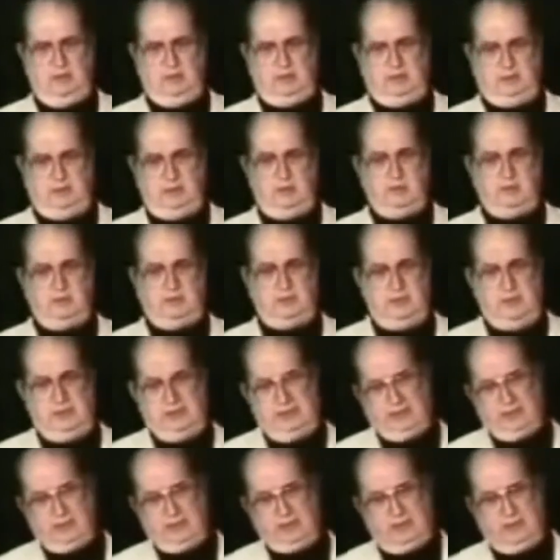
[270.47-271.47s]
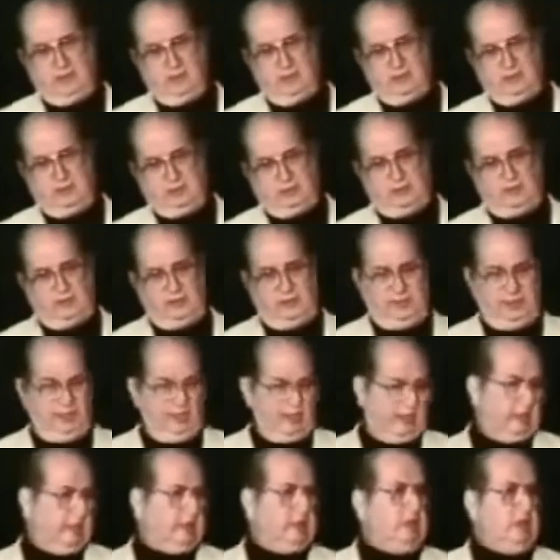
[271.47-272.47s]
since
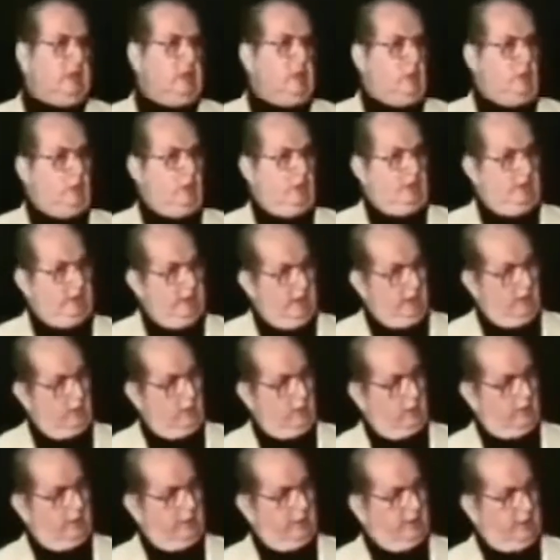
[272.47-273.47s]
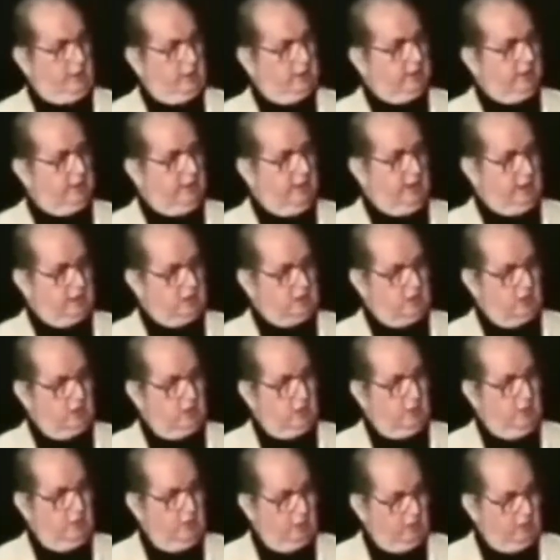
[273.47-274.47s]
1868, we're now on the
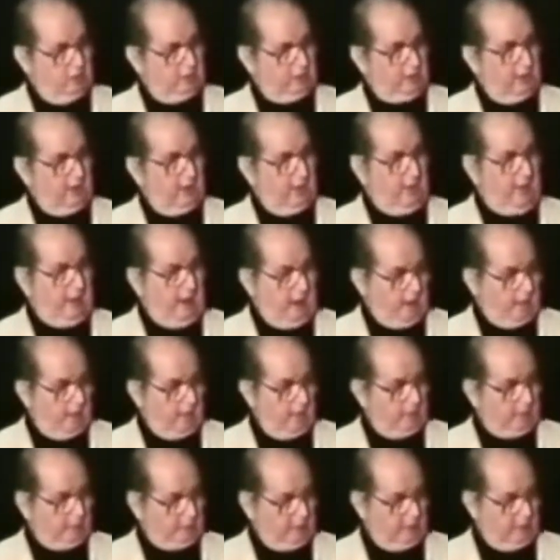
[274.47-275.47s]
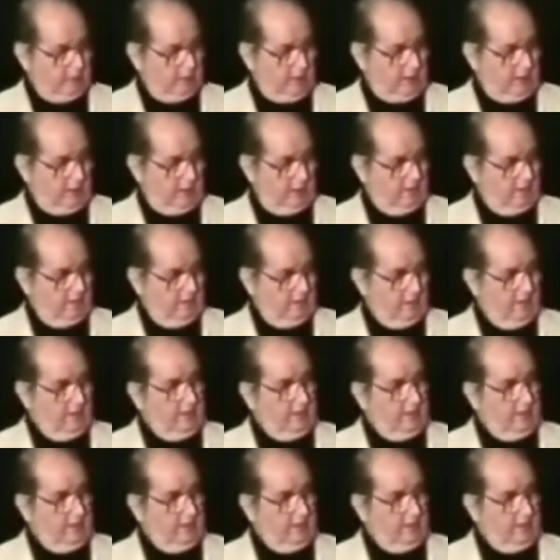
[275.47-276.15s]
International Maritime Admiralty Law.